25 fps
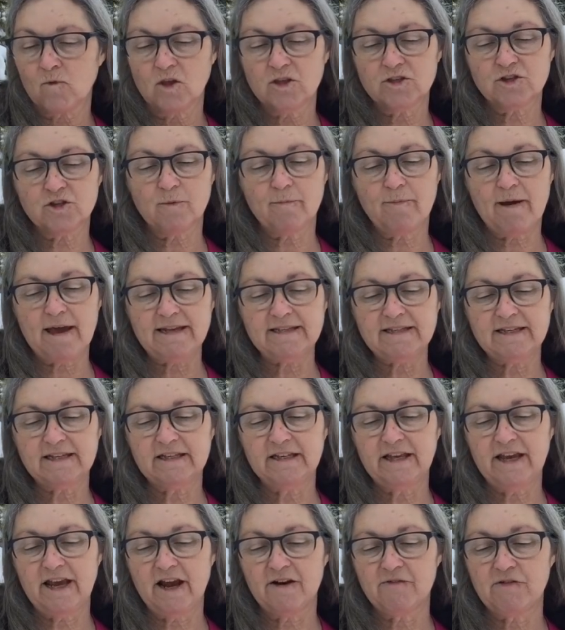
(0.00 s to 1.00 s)
So
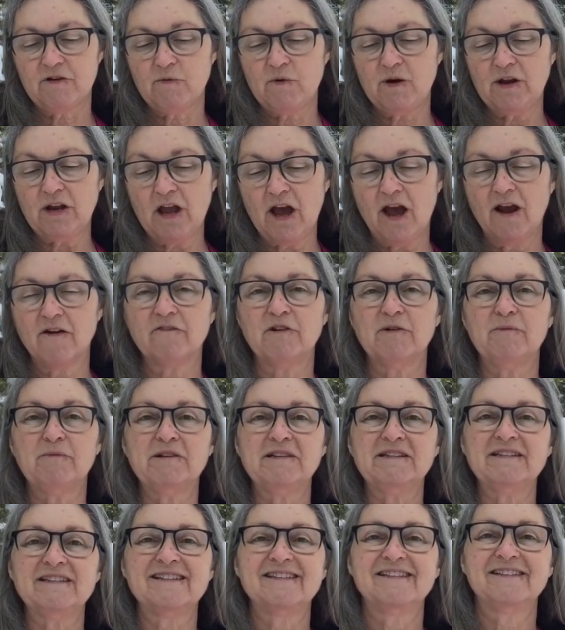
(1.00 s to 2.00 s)
basically everyone got
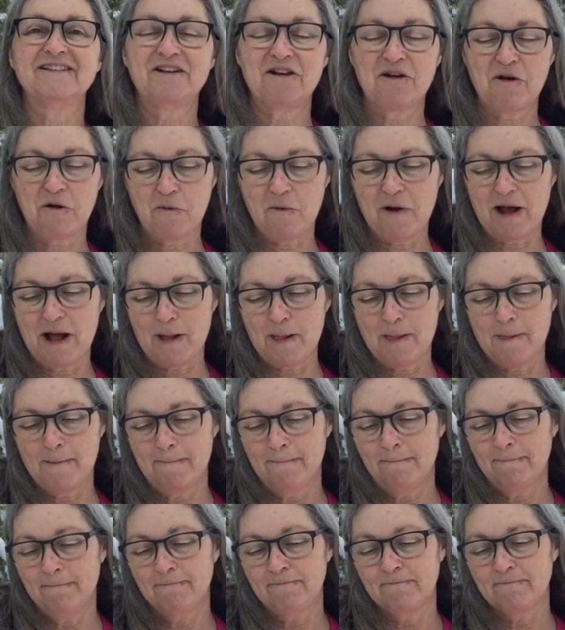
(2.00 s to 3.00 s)
ribbons. Oh well.
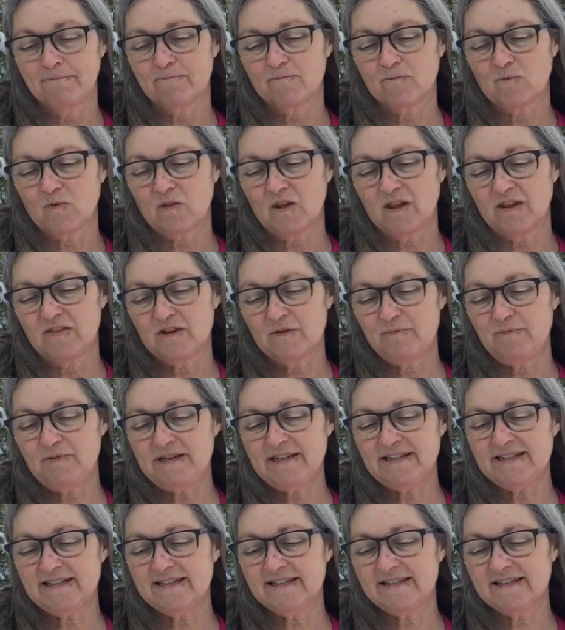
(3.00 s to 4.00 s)
The
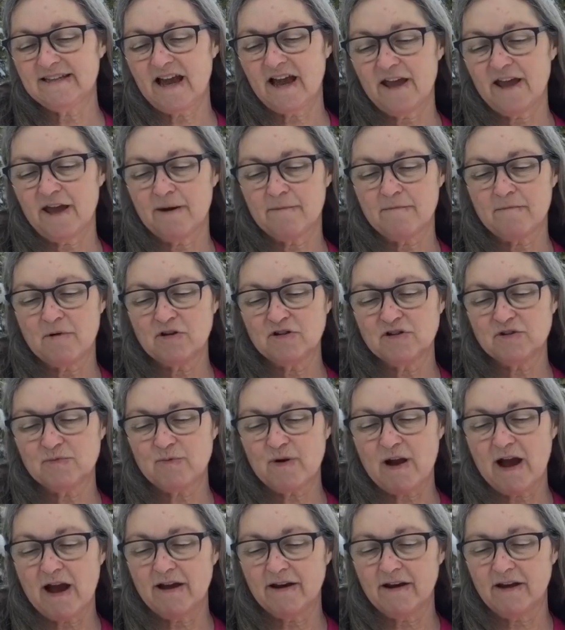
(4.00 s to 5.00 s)
pieces am most
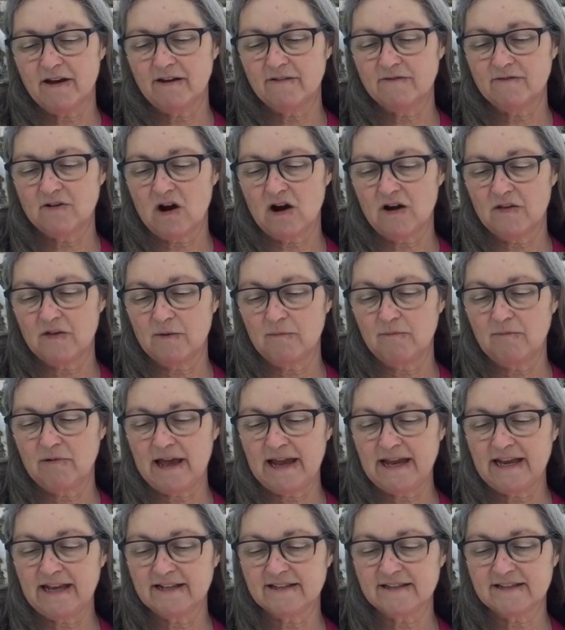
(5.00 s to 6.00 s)
proud of are the
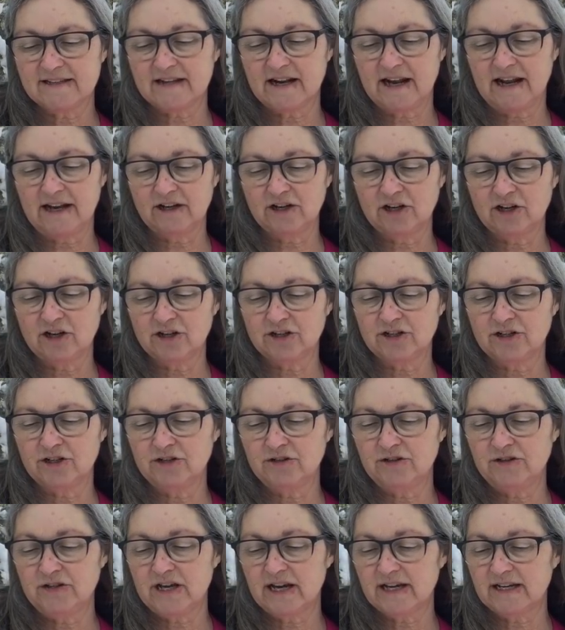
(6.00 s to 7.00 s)
blankets that I learned
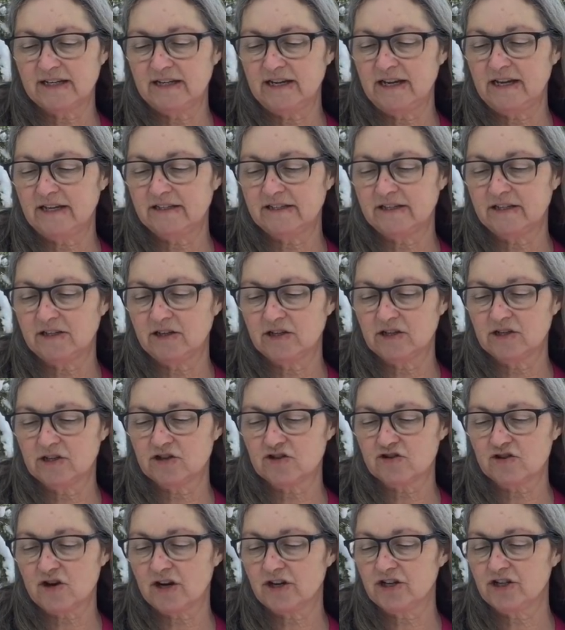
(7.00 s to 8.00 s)
new techniques in
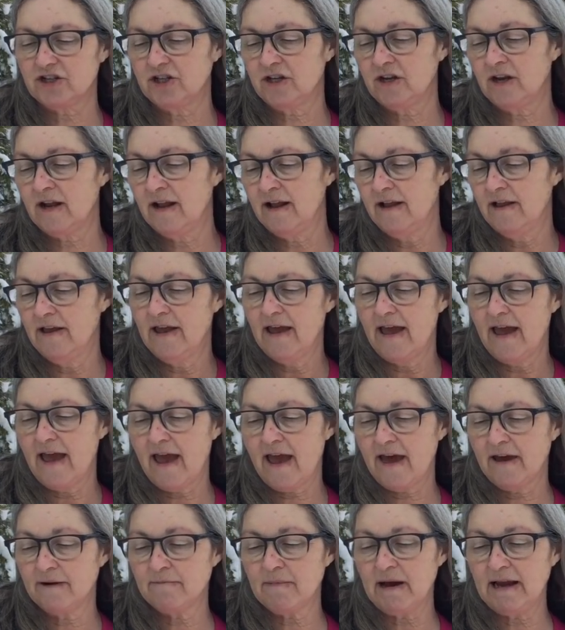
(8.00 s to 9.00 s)
construction
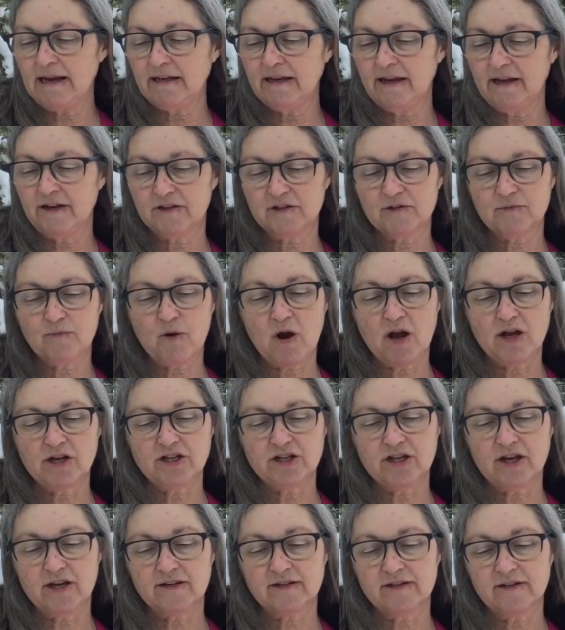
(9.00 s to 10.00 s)
and my latest
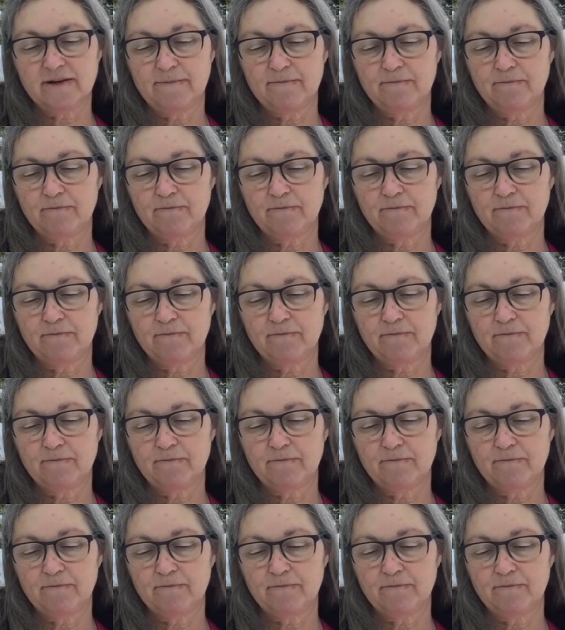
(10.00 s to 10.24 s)
project.